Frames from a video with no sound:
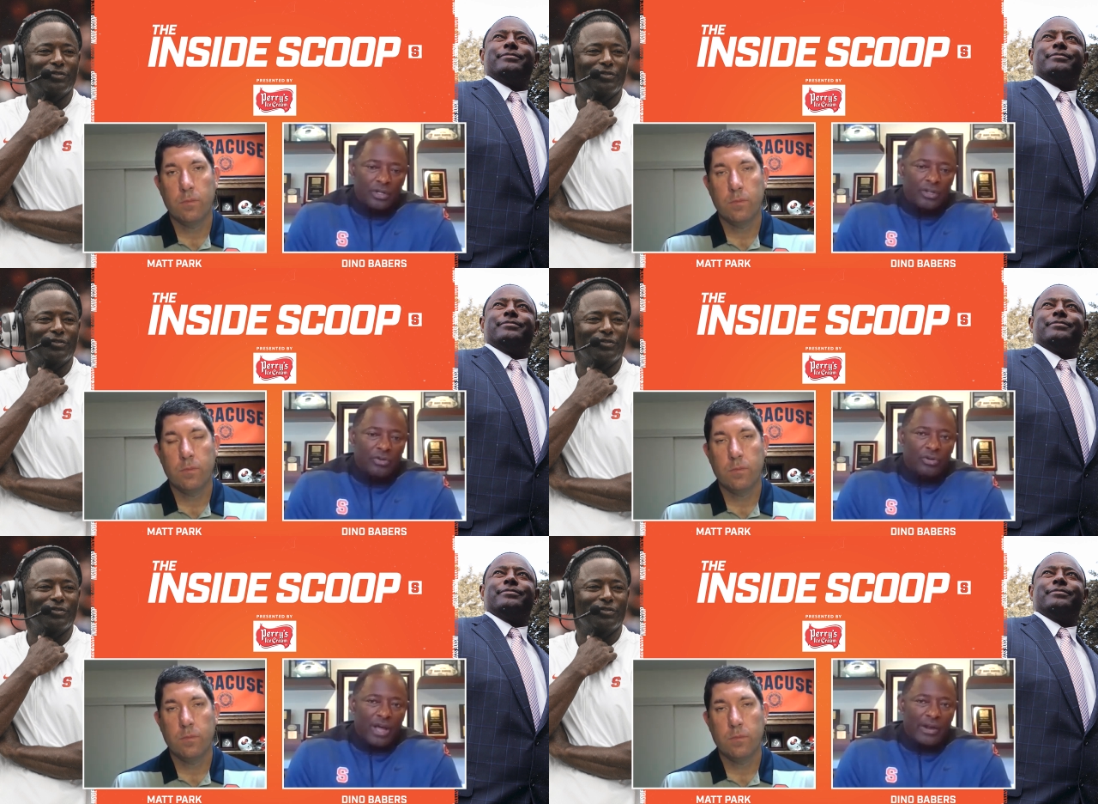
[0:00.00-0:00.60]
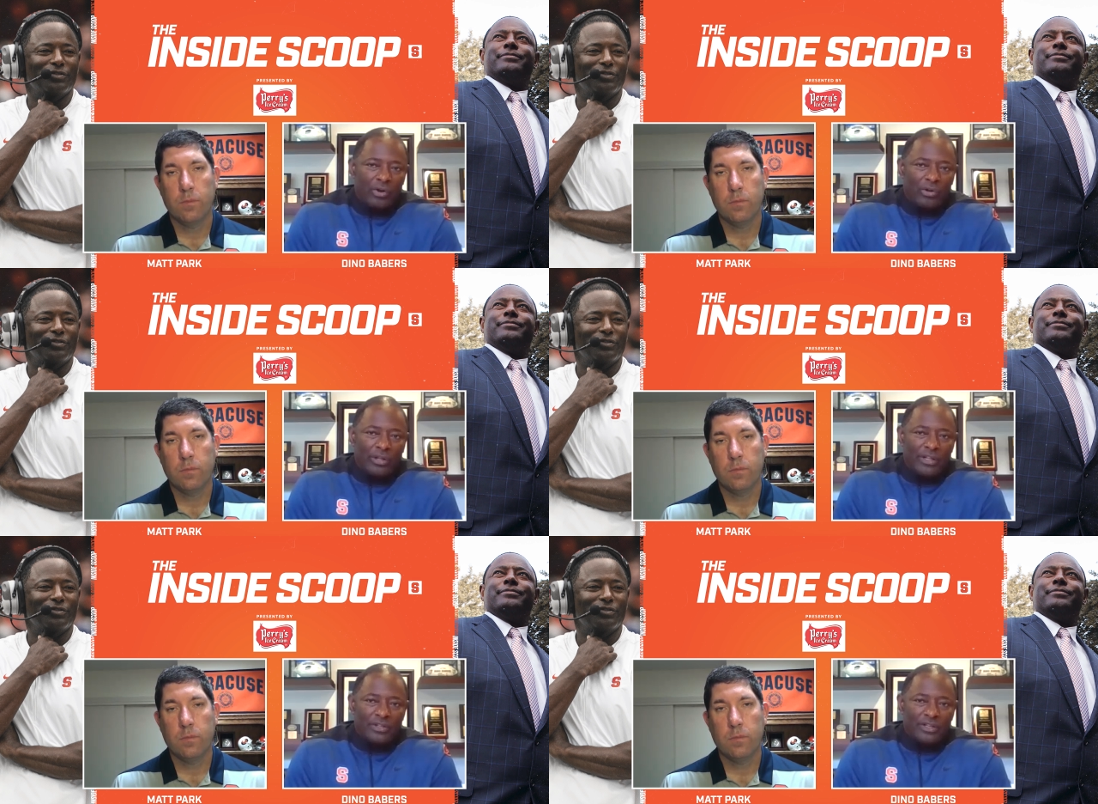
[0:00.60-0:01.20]
Speaker 1: You know, not
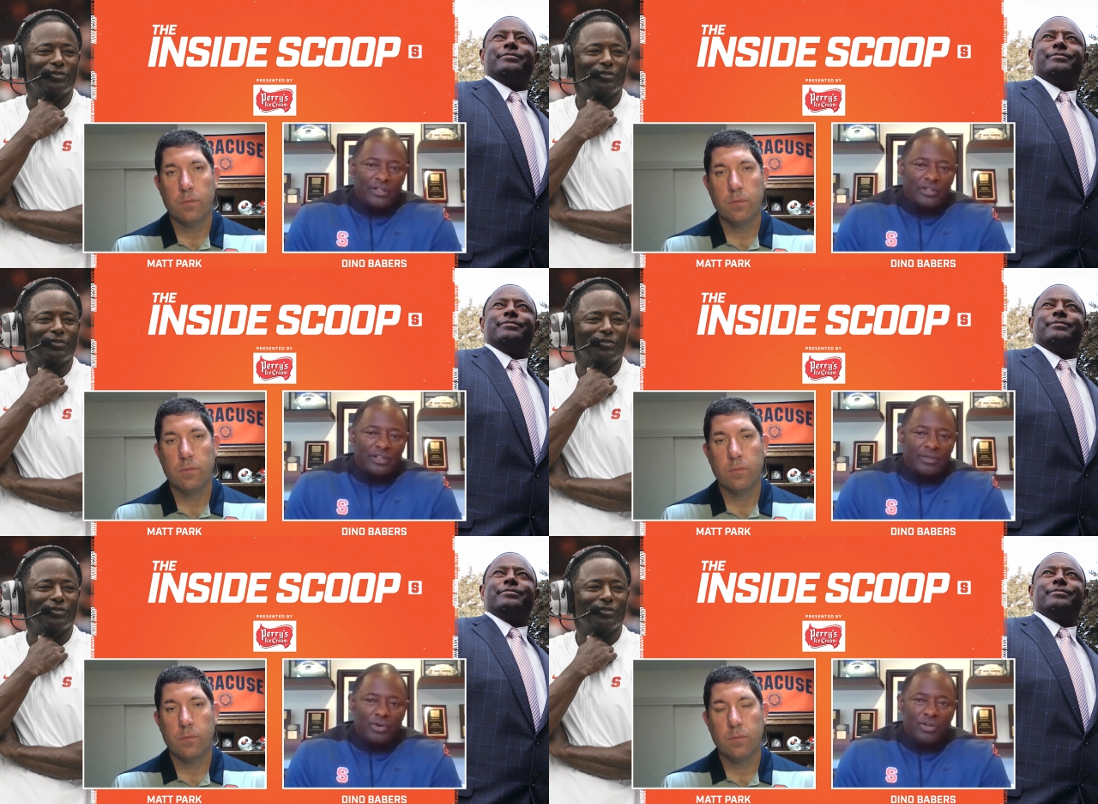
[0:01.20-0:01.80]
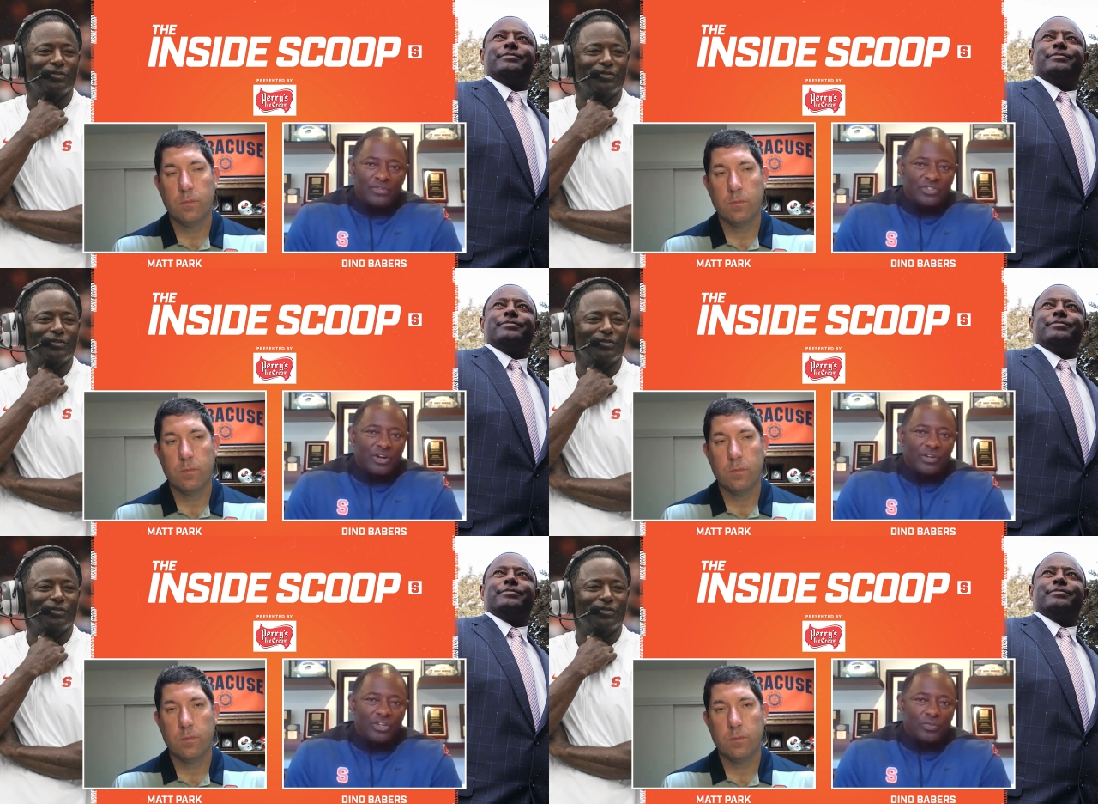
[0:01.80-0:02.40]
only in the in the community of
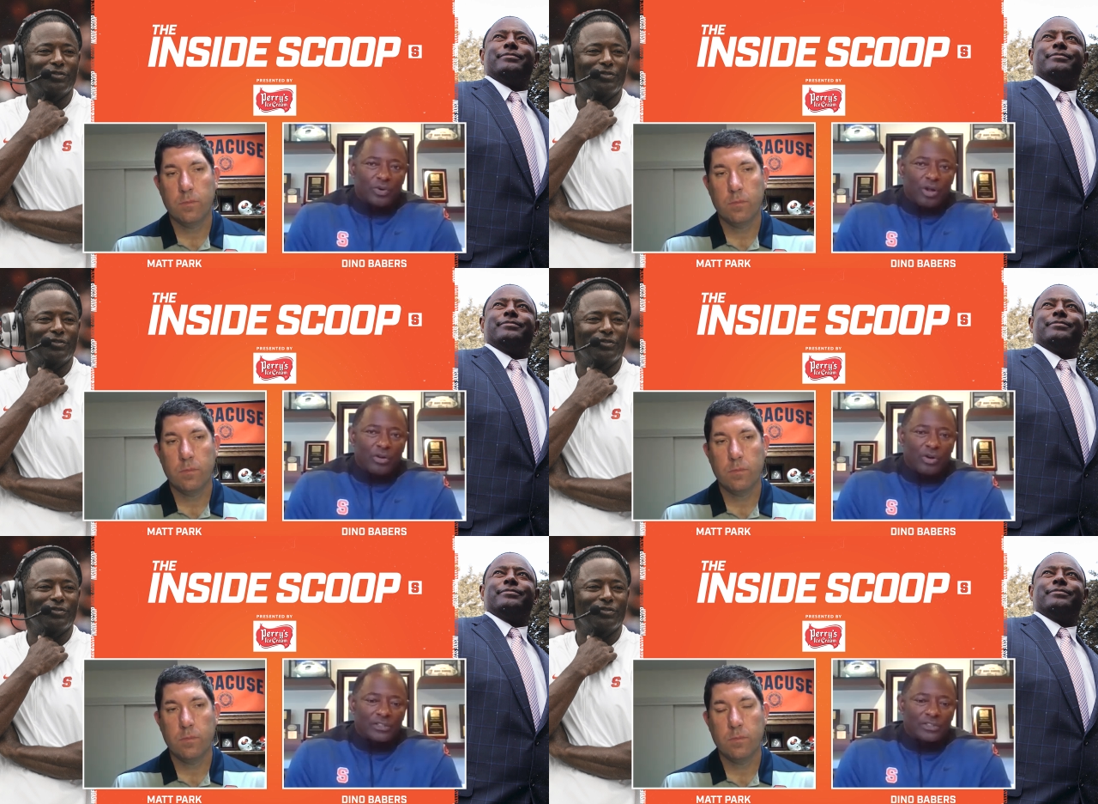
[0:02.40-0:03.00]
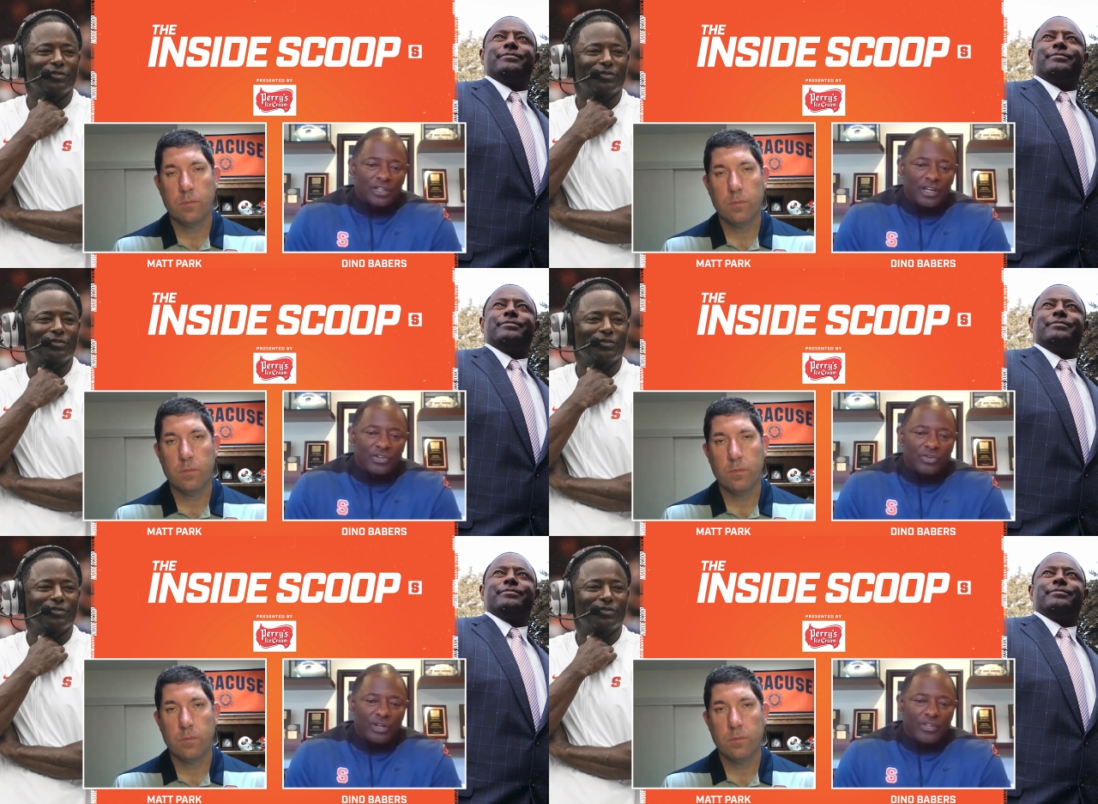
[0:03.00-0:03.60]
Syracuse, but all across the
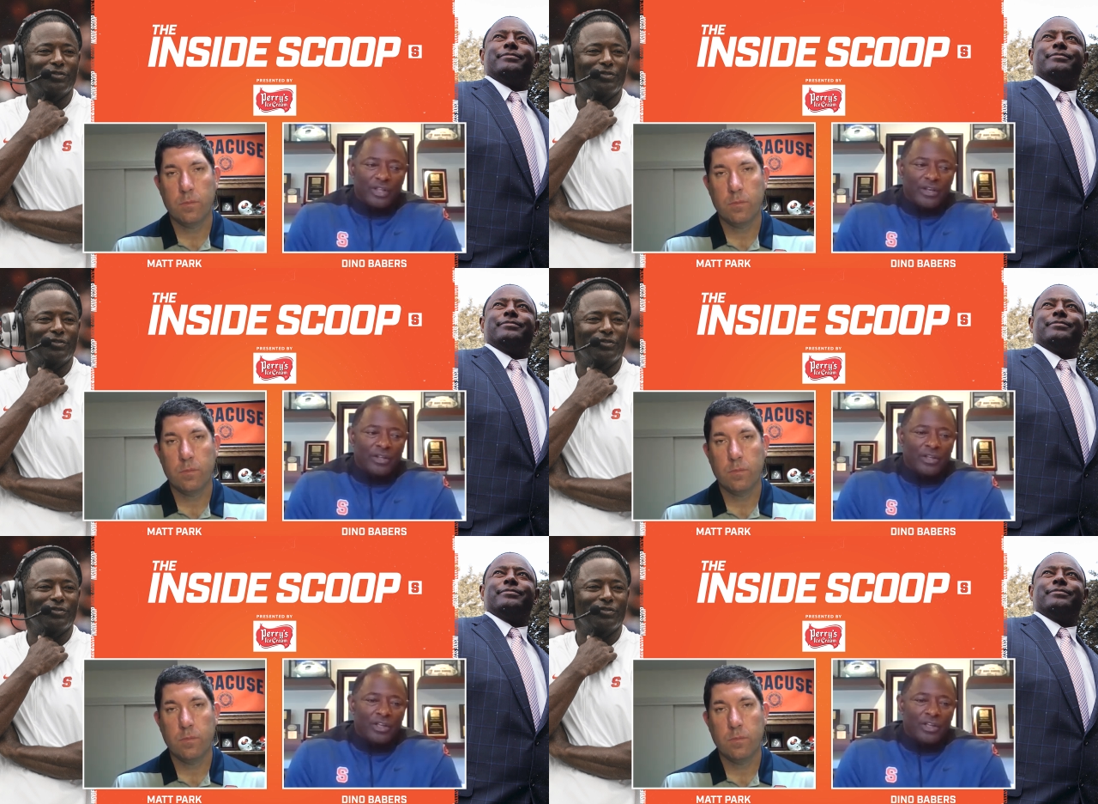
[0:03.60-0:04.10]
country. And then